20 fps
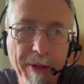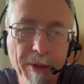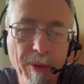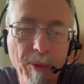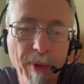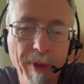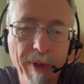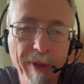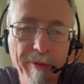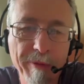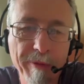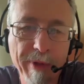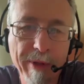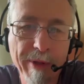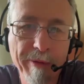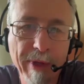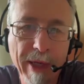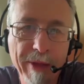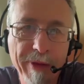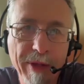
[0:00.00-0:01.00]
when I
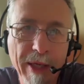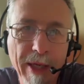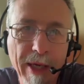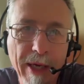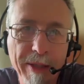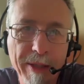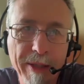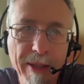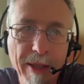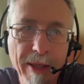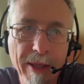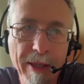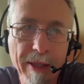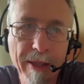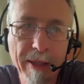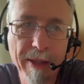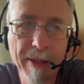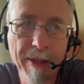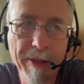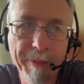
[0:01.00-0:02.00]
reread the essay
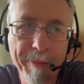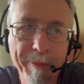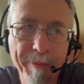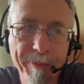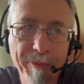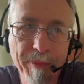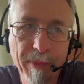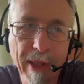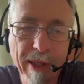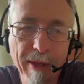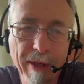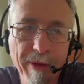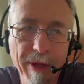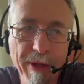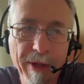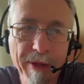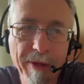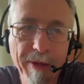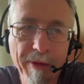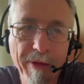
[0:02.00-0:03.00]

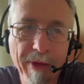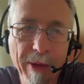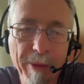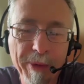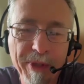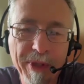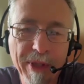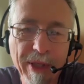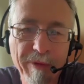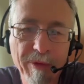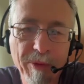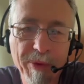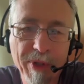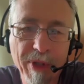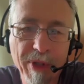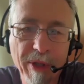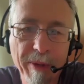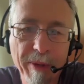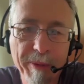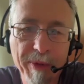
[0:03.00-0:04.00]
that there were several
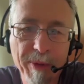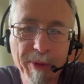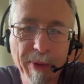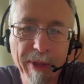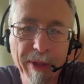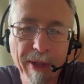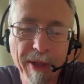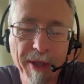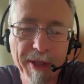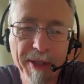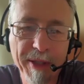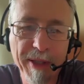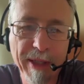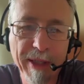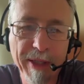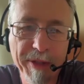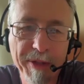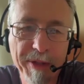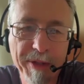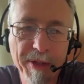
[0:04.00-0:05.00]
times when Huxley
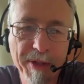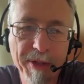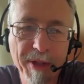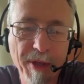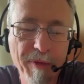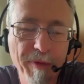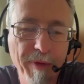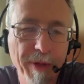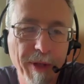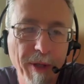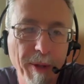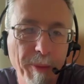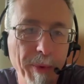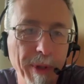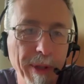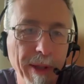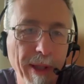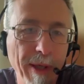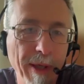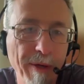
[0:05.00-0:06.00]
is just overcome
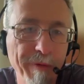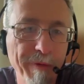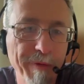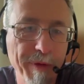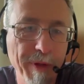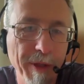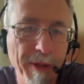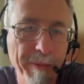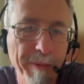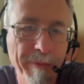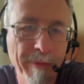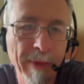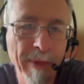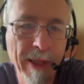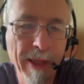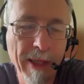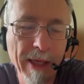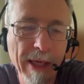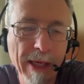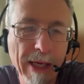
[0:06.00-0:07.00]
with laughter,
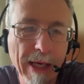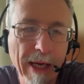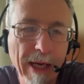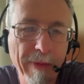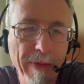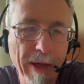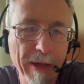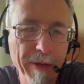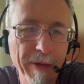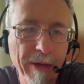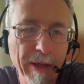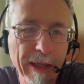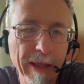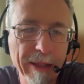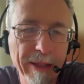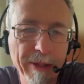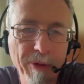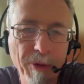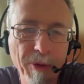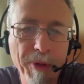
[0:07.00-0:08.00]
and that
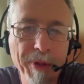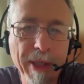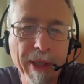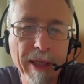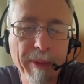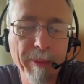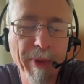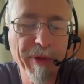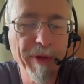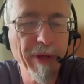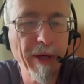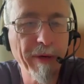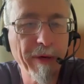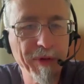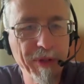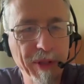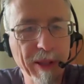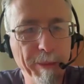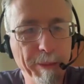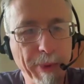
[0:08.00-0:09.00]
it's not an element that I've
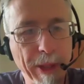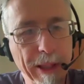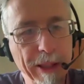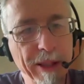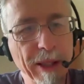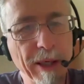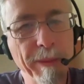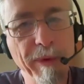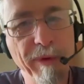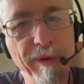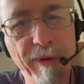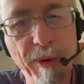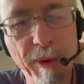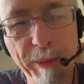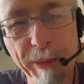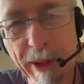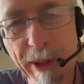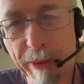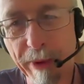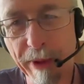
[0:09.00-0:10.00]
seen picked up before.
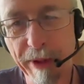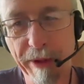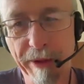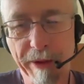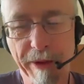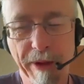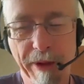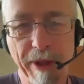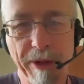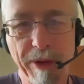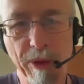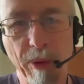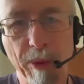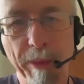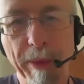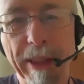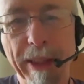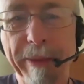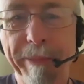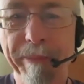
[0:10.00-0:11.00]
People are
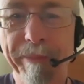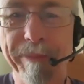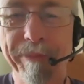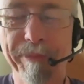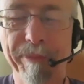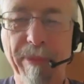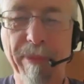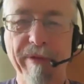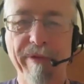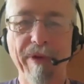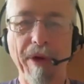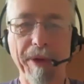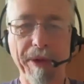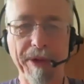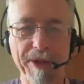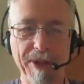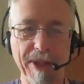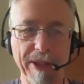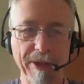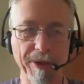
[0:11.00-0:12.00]
normally
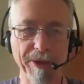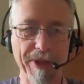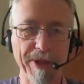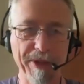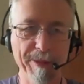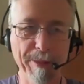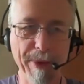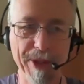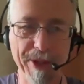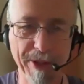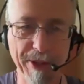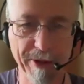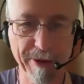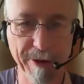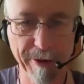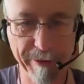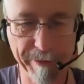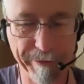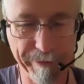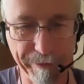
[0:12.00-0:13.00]
focusing on his mystical